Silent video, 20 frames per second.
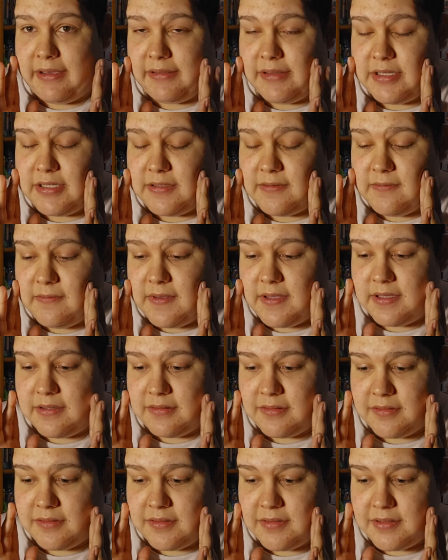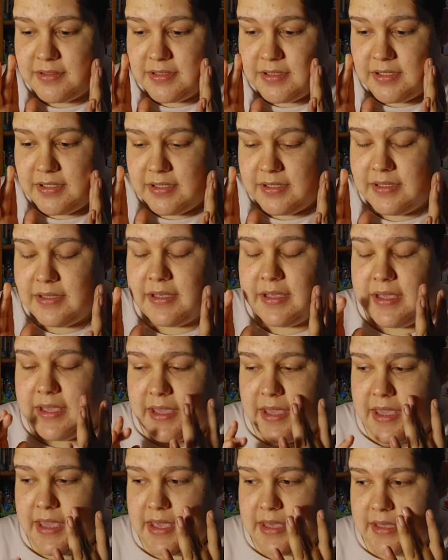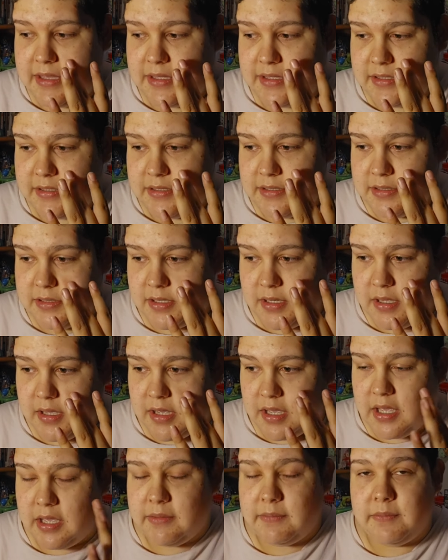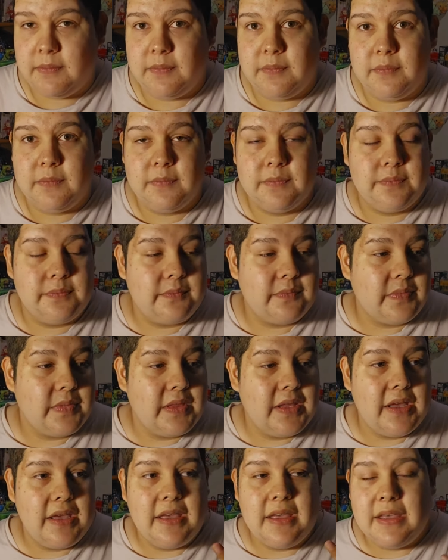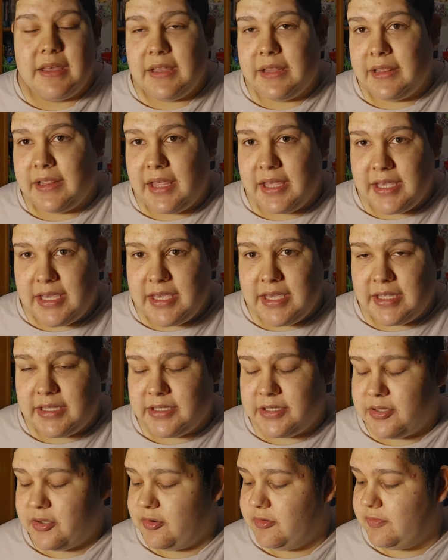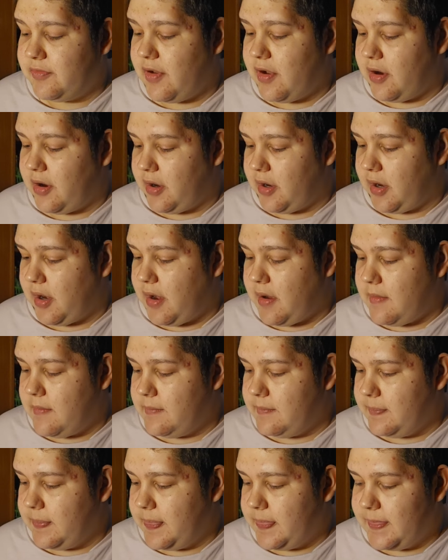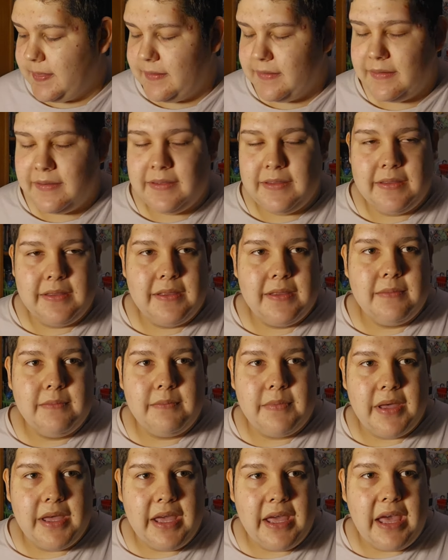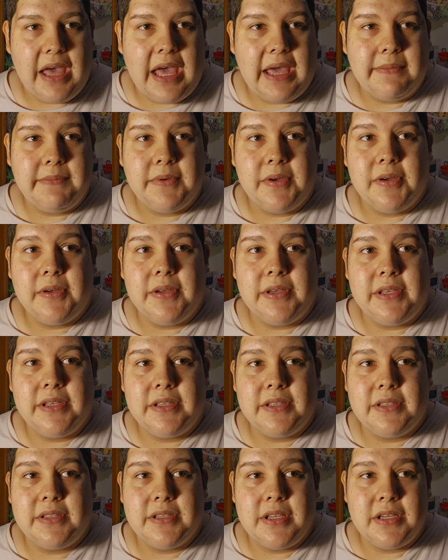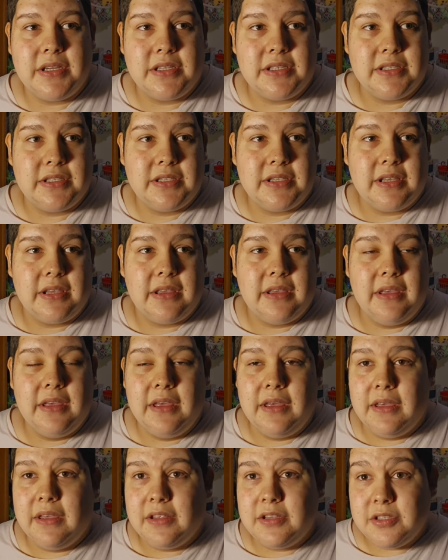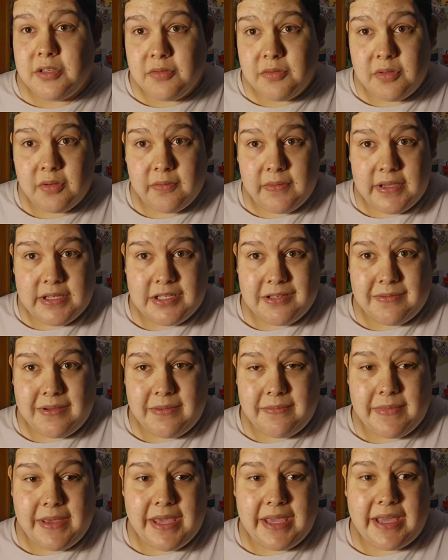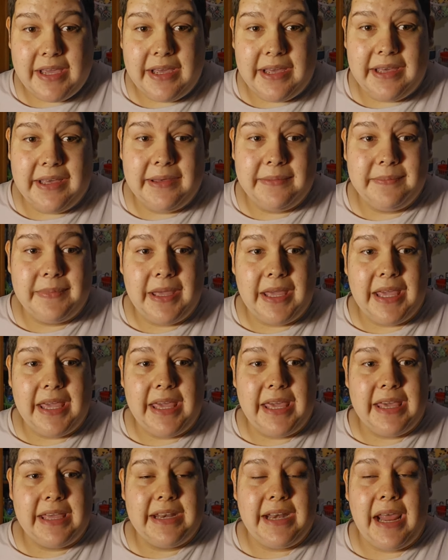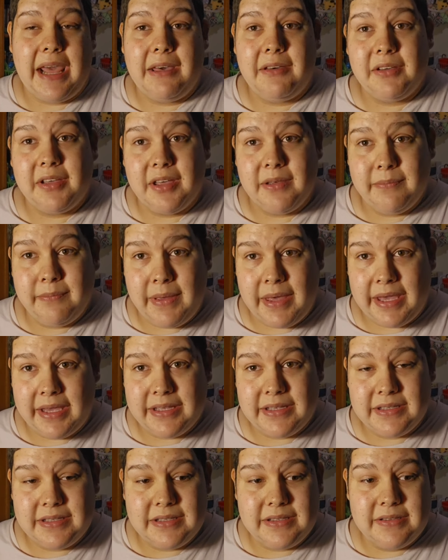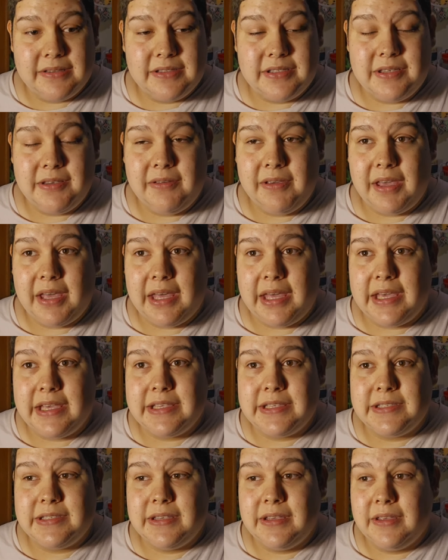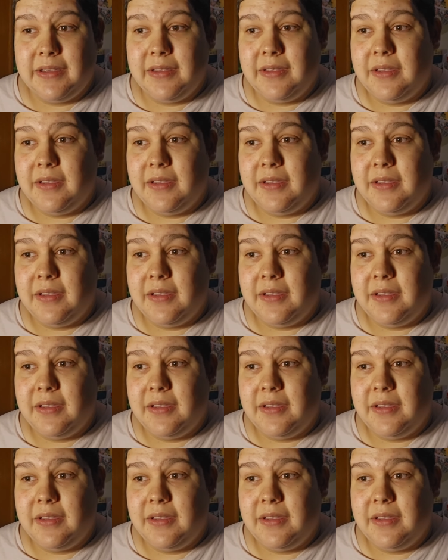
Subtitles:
this feels, and I'm liking it so far. But I'm going to just do the rest of my makeup, and I'll come back to you guys